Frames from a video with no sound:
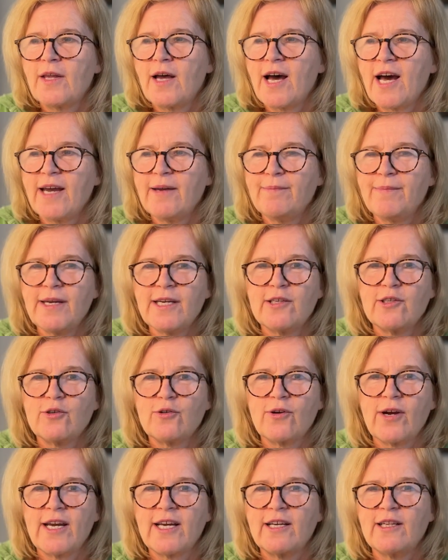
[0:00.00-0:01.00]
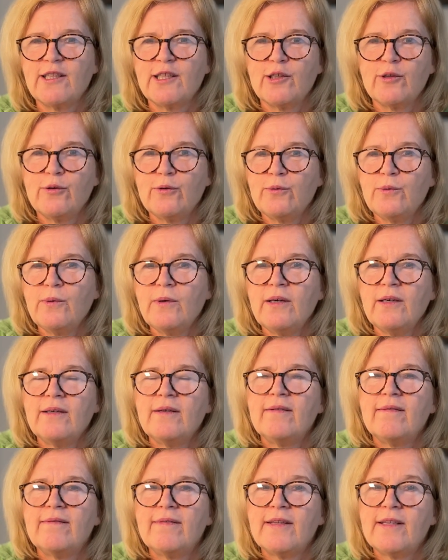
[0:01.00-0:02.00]
I make sure I glue
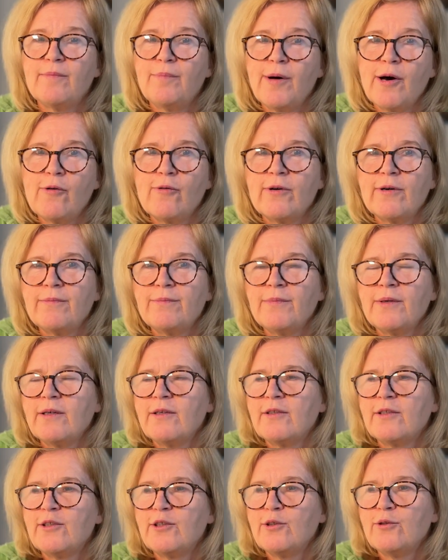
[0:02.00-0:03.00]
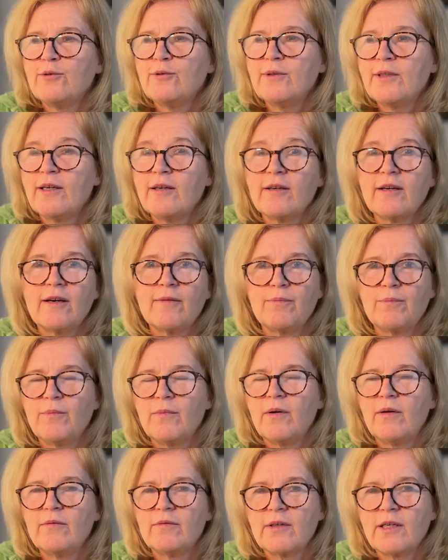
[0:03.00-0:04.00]
the poem to the
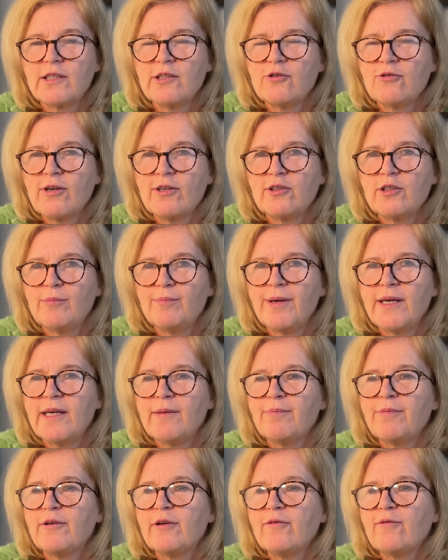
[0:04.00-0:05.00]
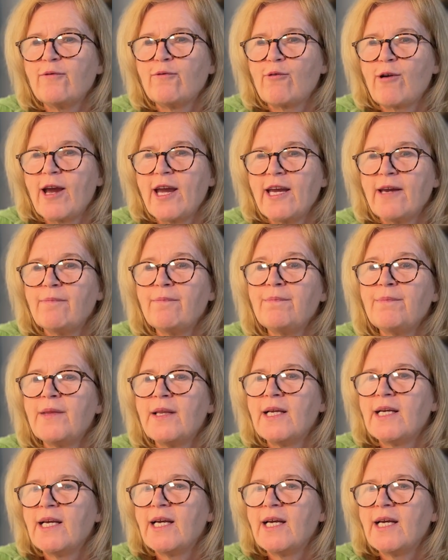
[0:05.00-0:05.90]
construction paper frame,